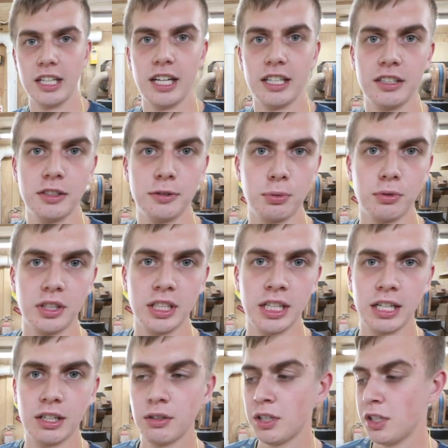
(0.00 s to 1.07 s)
at this point
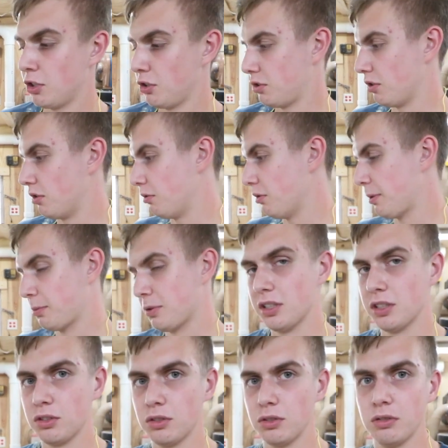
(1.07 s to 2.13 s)
now, so what I'm
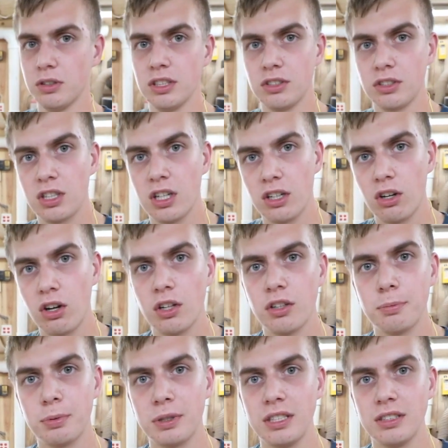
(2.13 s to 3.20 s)
going to do is cut all
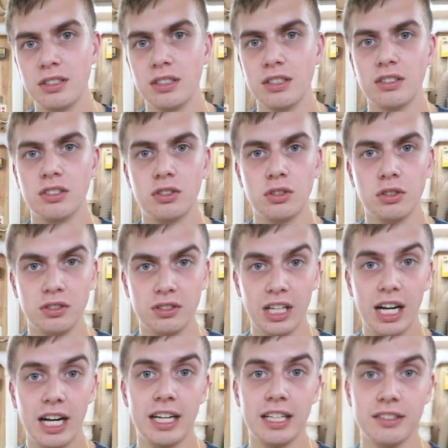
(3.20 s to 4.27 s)
the pieces to
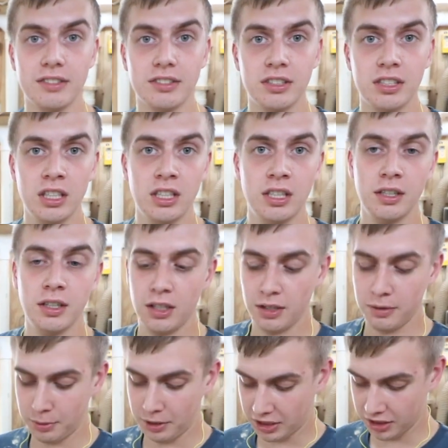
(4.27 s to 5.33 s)
size,
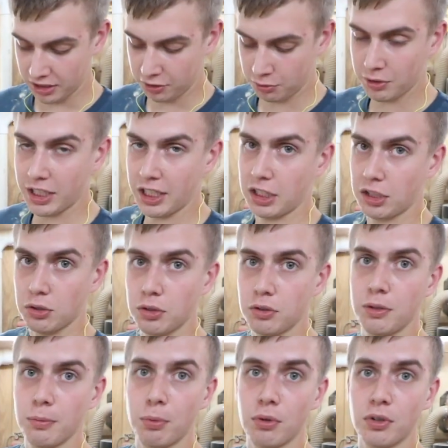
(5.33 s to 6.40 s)
because when I
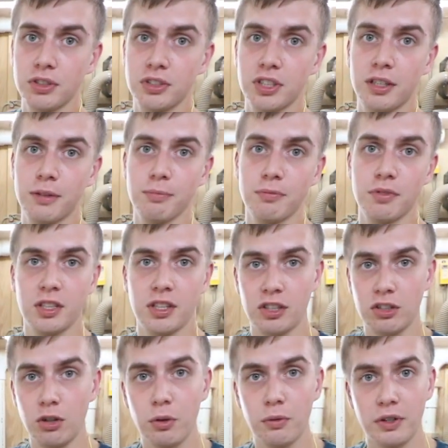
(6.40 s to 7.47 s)
glued the boards up,
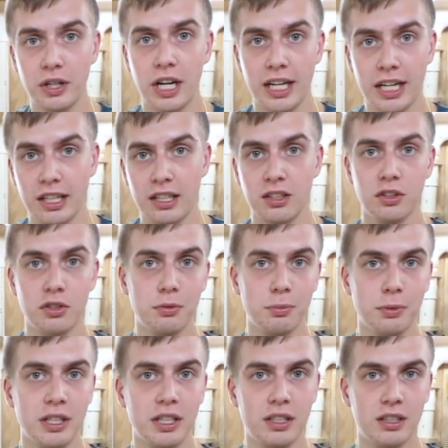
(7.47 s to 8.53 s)
they're overhanging a little
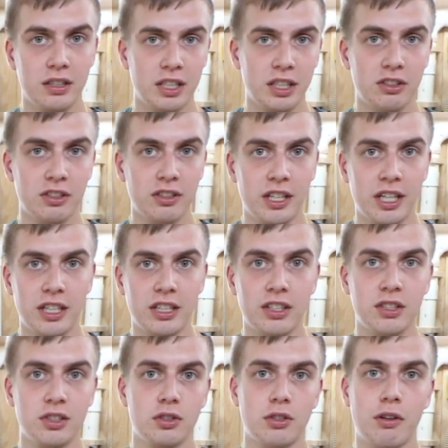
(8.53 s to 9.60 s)
bit here and
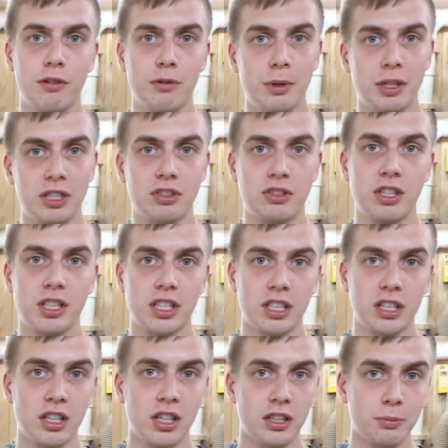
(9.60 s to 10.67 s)
there, so I'm going to make sure I
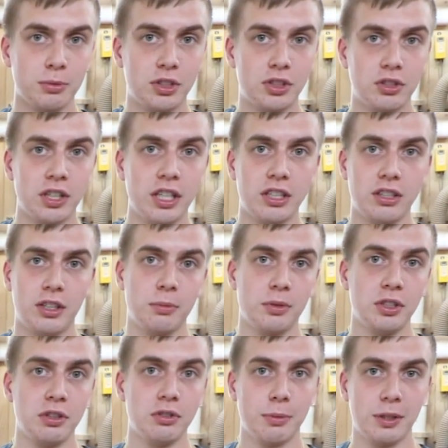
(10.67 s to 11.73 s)
can cut them straight. I'm going
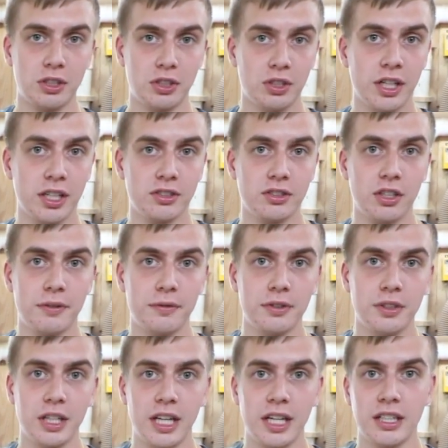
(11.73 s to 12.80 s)
to use my track saw for
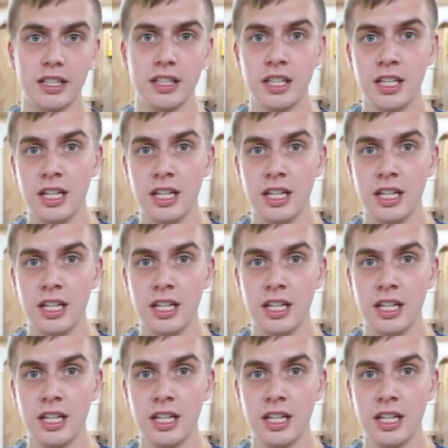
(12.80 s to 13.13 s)
that,